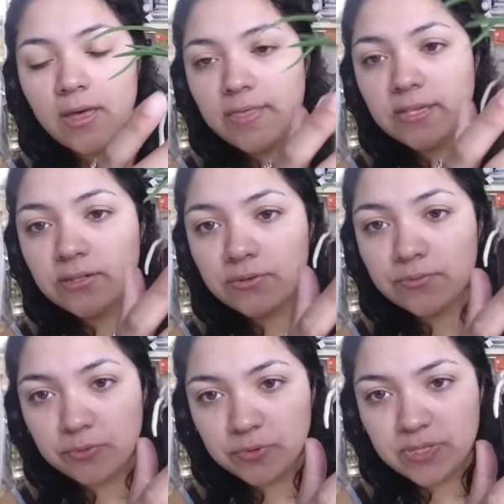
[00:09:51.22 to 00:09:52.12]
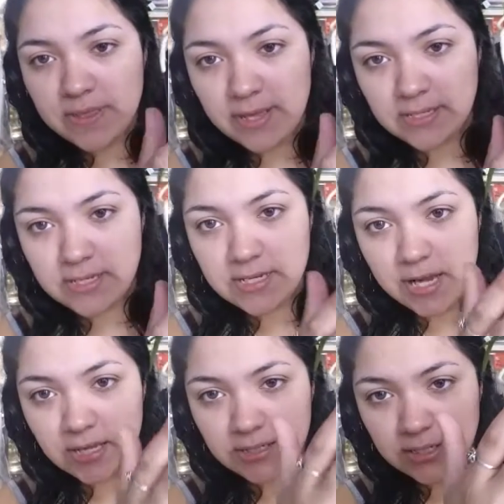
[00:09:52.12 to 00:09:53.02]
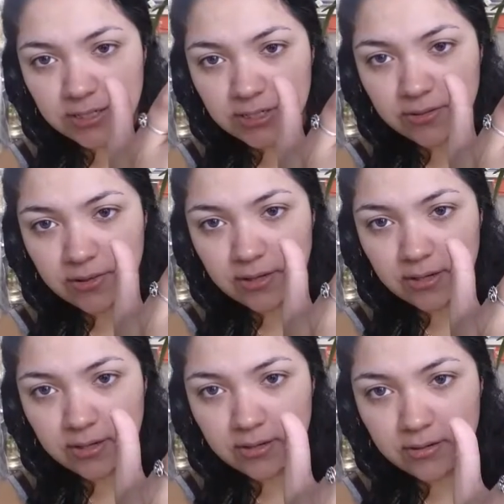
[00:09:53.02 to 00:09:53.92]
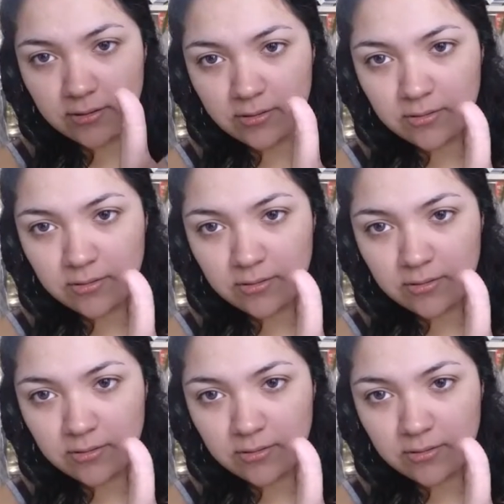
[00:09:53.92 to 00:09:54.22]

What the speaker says: And these are the roots that did not touch the